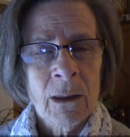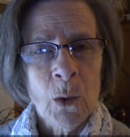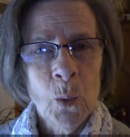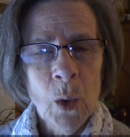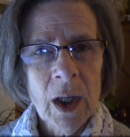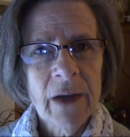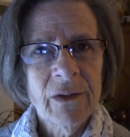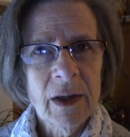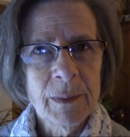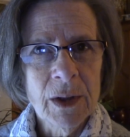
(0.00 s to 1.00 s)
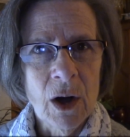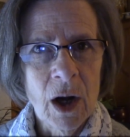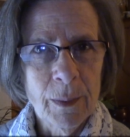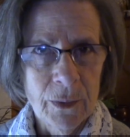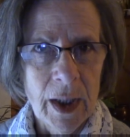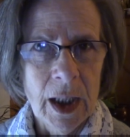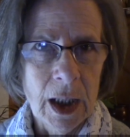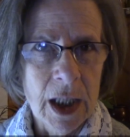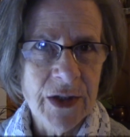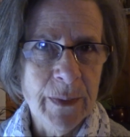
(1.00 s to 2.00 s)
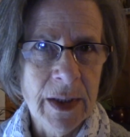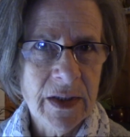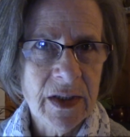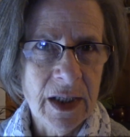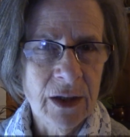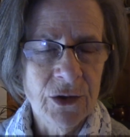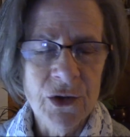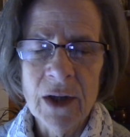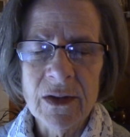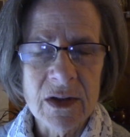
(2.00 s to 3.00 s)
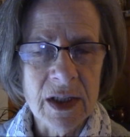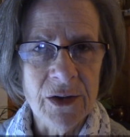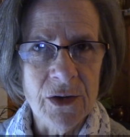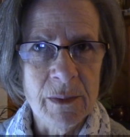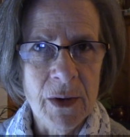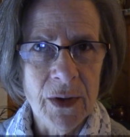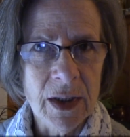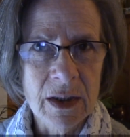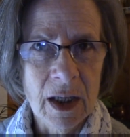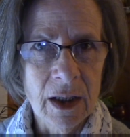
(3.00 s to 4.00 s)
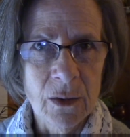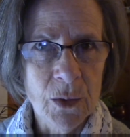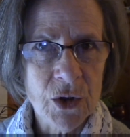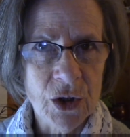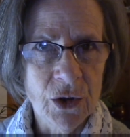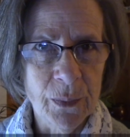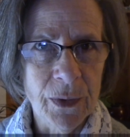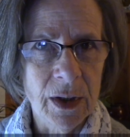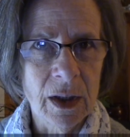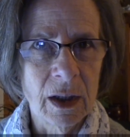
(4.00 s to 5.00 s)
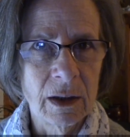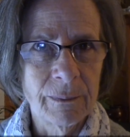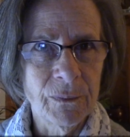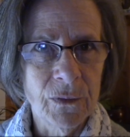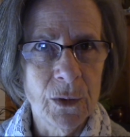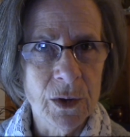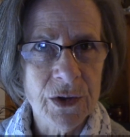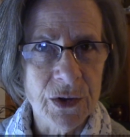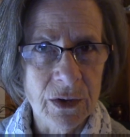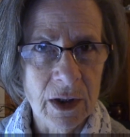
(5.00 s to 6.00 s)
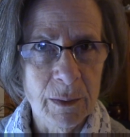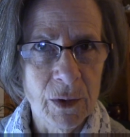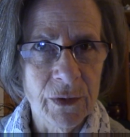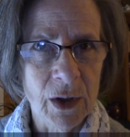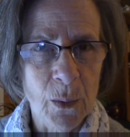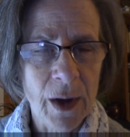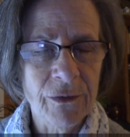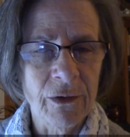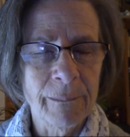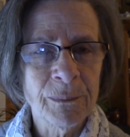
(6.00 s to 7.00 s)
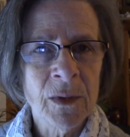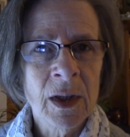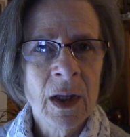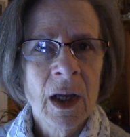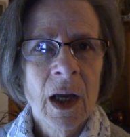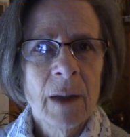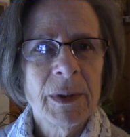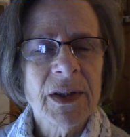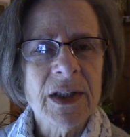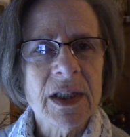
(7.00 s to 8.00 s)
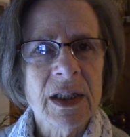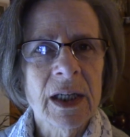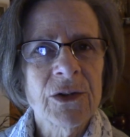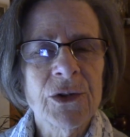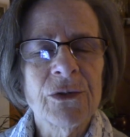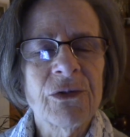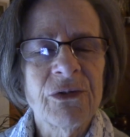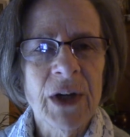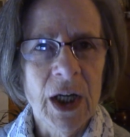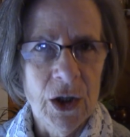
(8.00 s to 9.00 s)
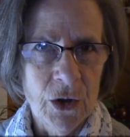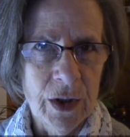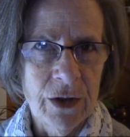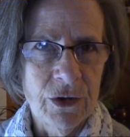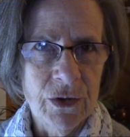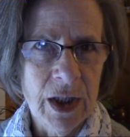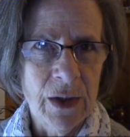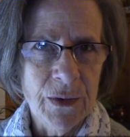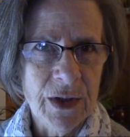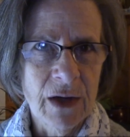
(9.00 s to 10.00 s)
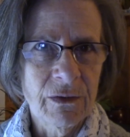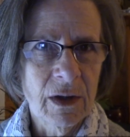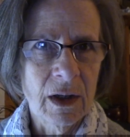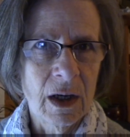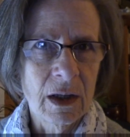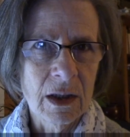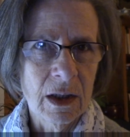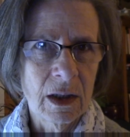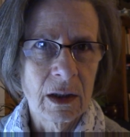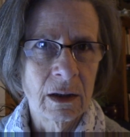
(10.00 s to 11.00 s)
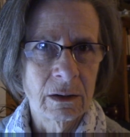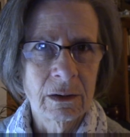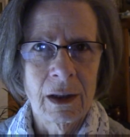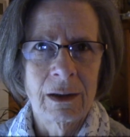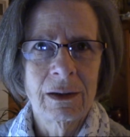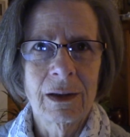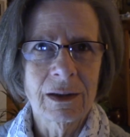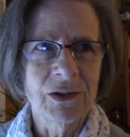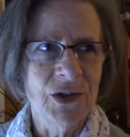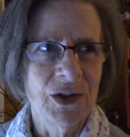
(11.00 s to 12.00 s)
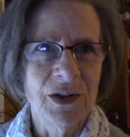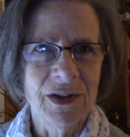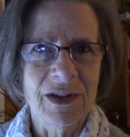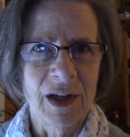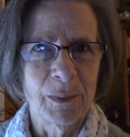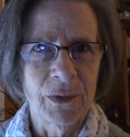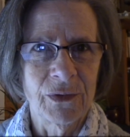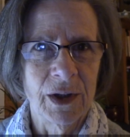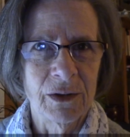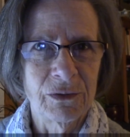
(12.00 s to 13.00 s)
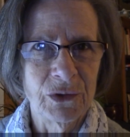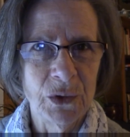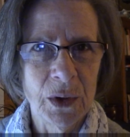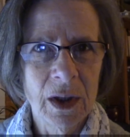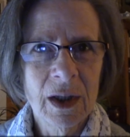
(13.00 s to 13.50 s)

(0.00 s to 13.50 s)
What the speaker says: what have I been operating as my standard, not the standard American diet, which I hope that you are certainly moving away from, but the standard fare in your house, F-A-R-E, not the circus type of fare of food,